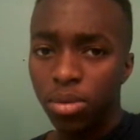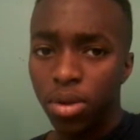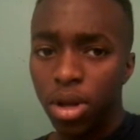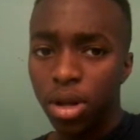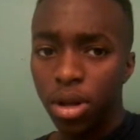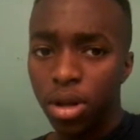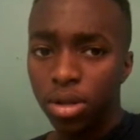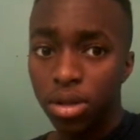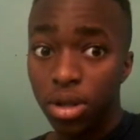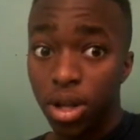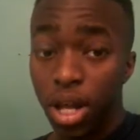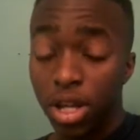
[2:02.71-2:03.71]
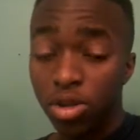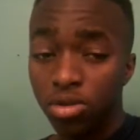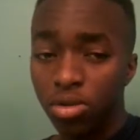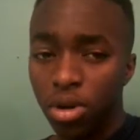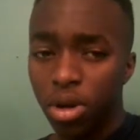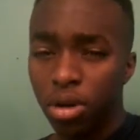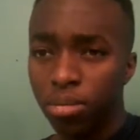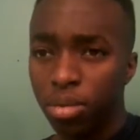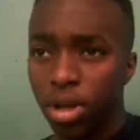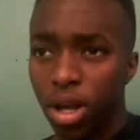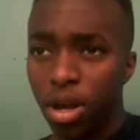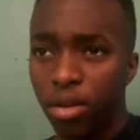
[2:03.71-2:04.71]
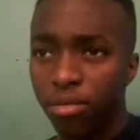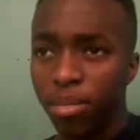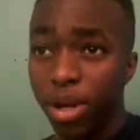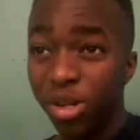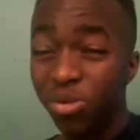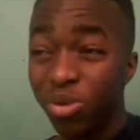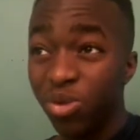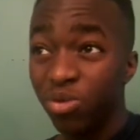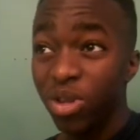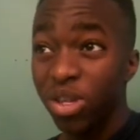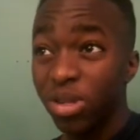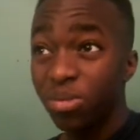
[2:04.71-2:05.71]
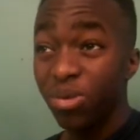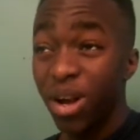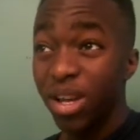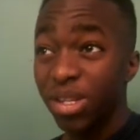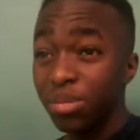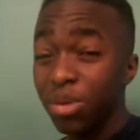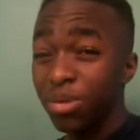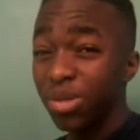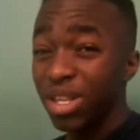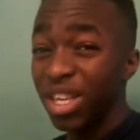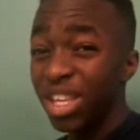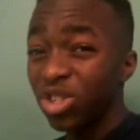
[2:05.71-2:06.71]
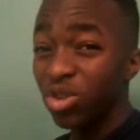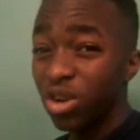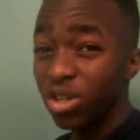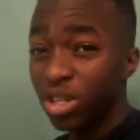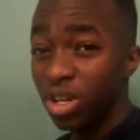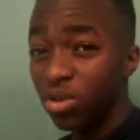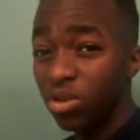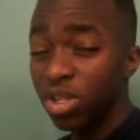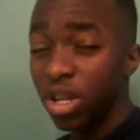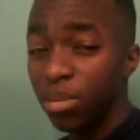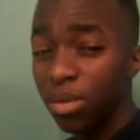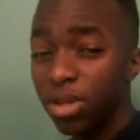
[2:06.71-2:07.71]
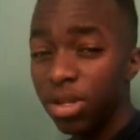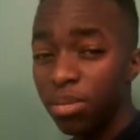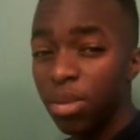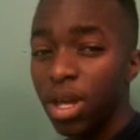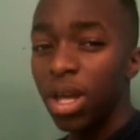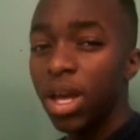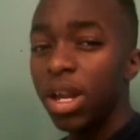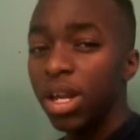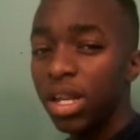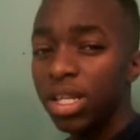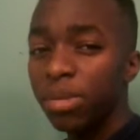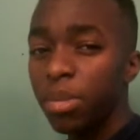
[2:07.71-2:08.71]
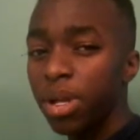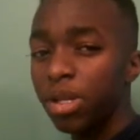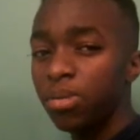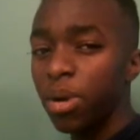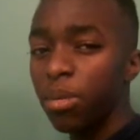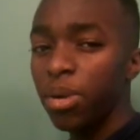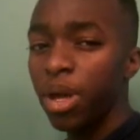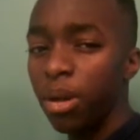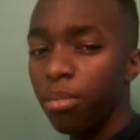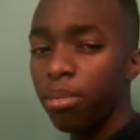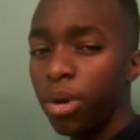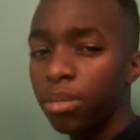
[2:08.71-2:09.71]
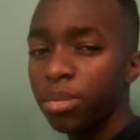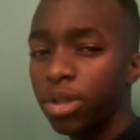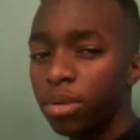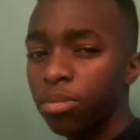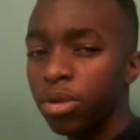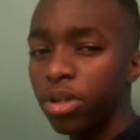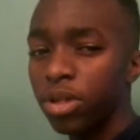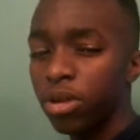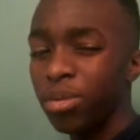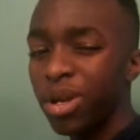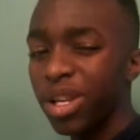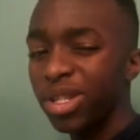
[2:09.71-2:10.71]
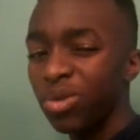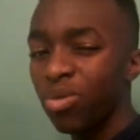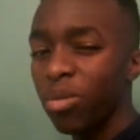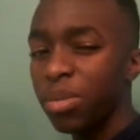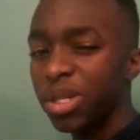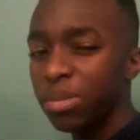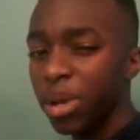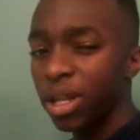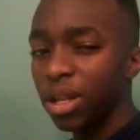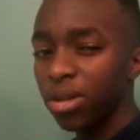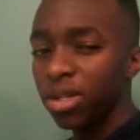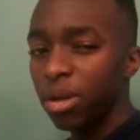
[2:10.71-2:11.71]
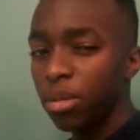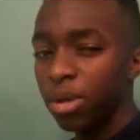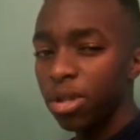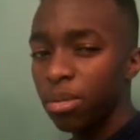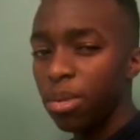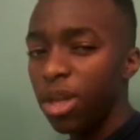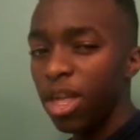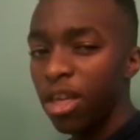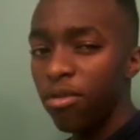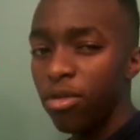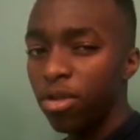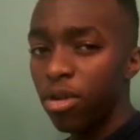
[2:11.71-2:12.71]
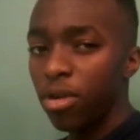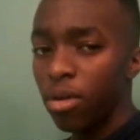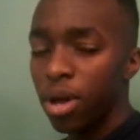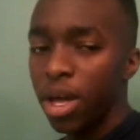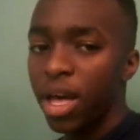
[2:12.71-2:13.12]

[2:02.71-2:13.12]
we get on to the last kickoff match, which really surprised me. It was Intercontinental Championship. And this match probably got bumped to the pre-show because the Women's SmackDown Championship, even though